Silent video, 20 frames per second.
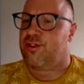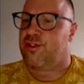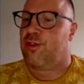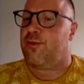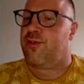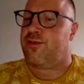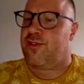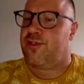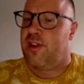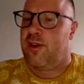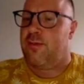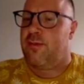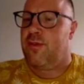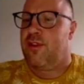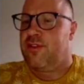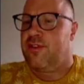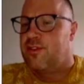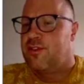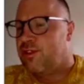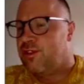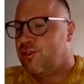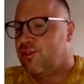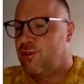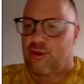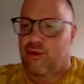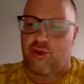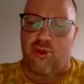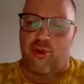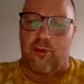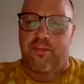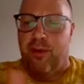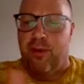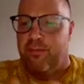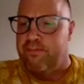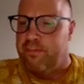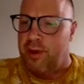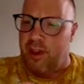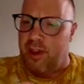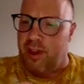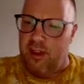or some of them is also
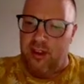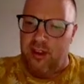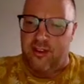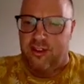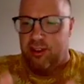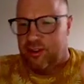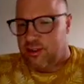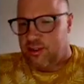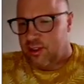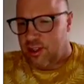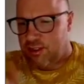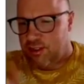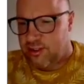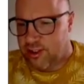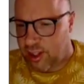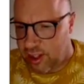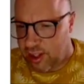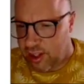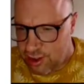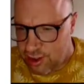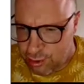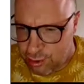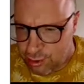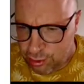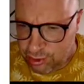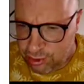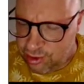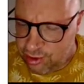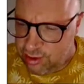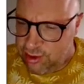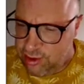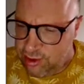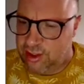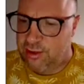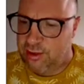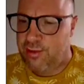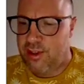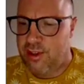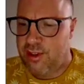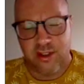copy paste, and screenshots
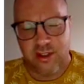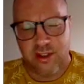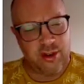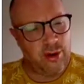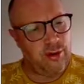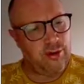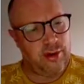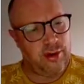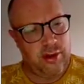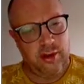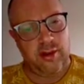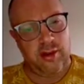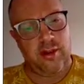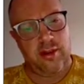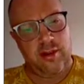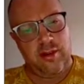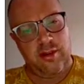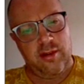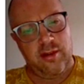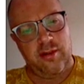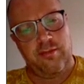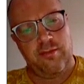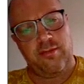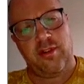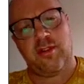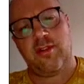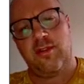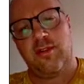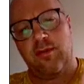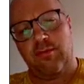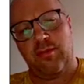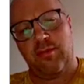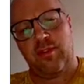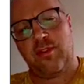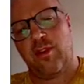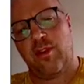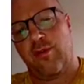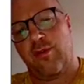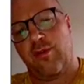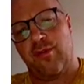need to be shown.
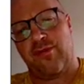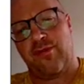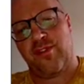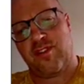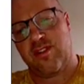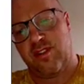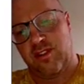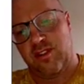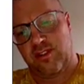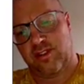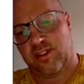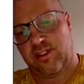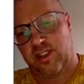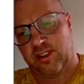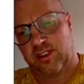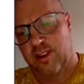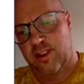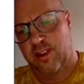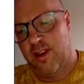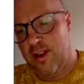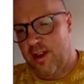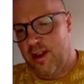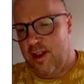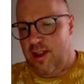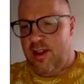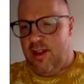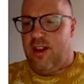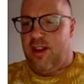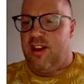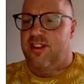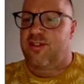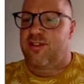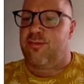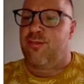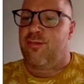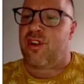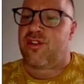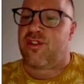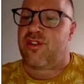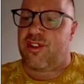But our vision is that
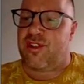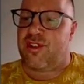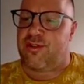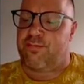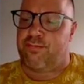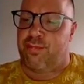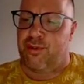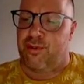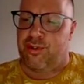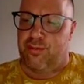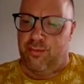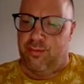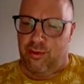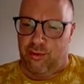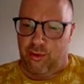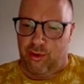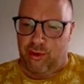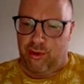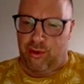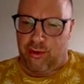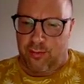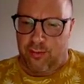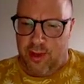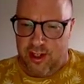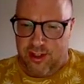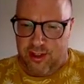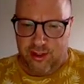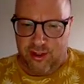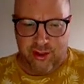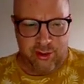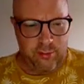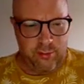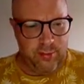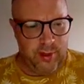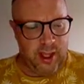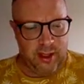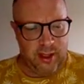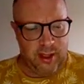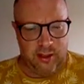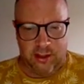as much as possible automation
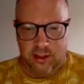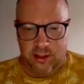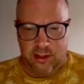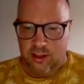should be